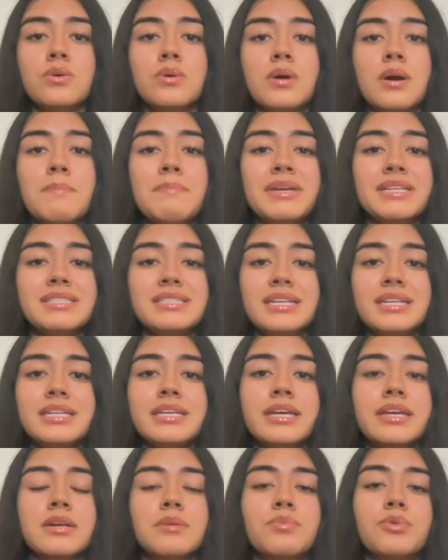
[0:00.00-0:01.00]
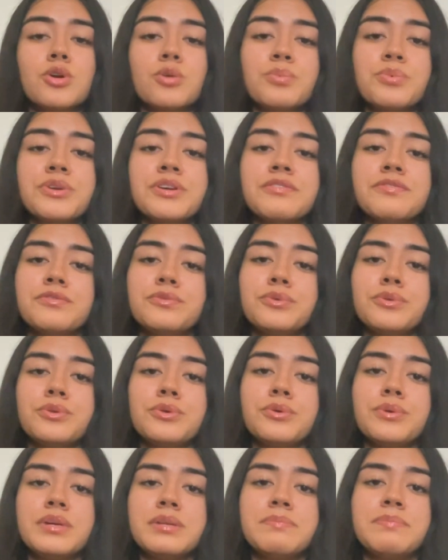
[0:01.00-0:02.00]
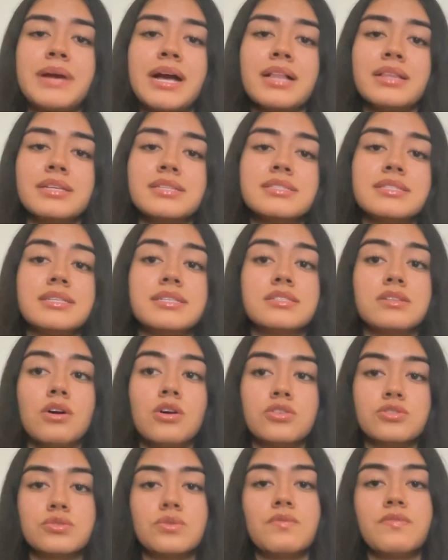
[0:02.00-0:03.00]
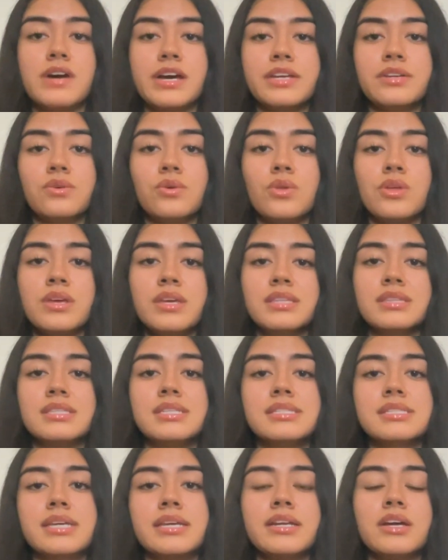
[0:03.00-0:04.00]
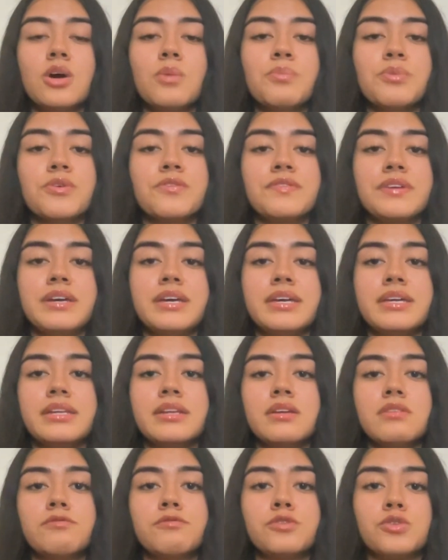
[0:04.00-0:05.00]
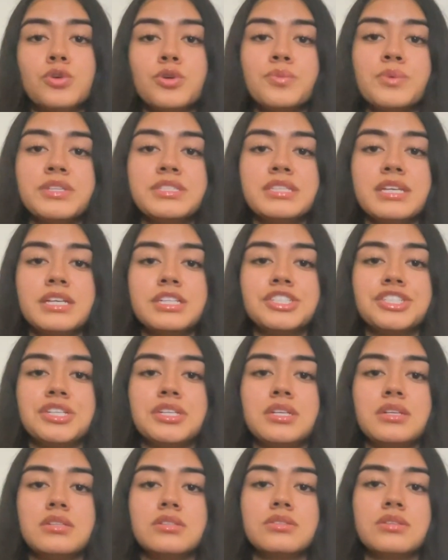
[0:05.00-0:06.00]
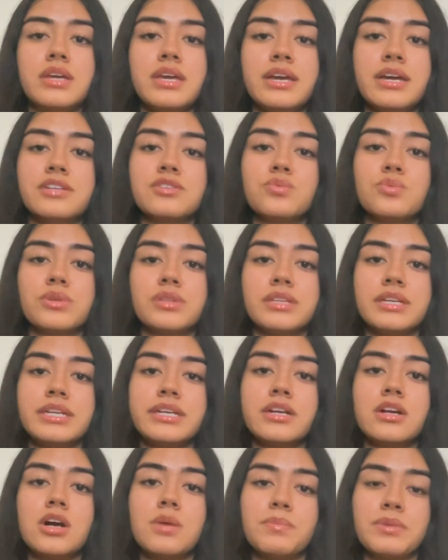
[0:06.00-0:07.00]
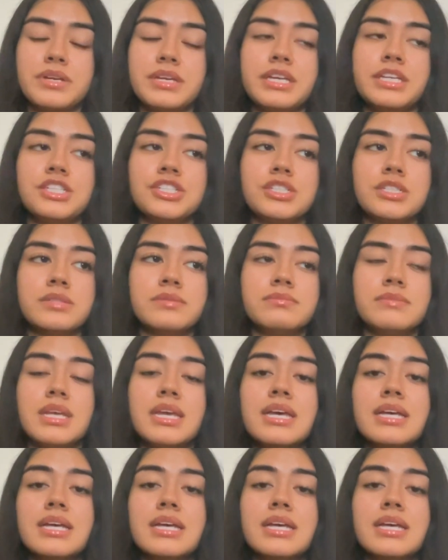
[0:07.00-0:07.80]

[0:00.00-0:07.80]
Maintaining an appropriate fluid balance is also vital. This can help prevent fluid retention and related complication.